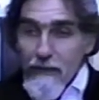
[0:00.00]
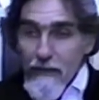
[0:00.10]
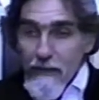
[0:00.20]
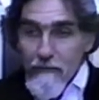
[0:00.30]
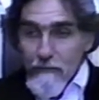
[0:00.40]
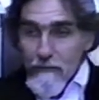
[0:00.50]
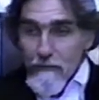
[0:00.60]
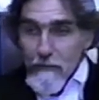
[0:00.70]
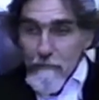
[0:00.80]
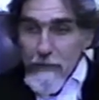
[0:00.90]
That I don't
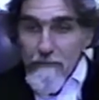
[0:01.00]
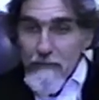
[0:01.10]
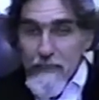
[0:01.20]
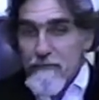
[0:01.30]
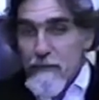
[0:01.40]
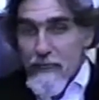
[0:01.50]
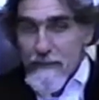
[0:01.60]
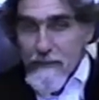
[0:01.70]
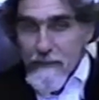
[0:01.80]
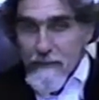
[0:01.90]
believe that these
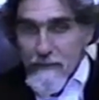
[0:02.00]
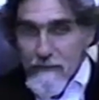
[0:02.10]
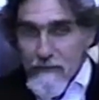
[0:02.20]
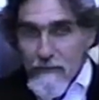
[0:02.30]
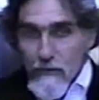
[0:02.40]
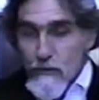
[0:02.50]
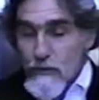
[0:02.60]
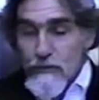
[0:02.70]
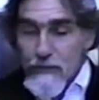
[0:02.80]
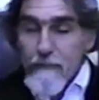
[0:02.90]
basic
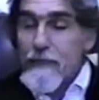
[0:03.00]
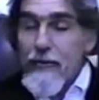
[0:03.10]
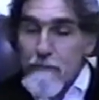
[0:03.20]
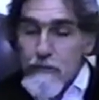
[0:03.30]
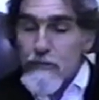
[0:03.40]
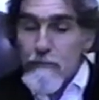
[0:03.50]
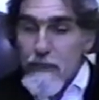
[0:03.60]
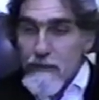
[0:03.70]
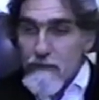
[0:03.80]
notions can be captured by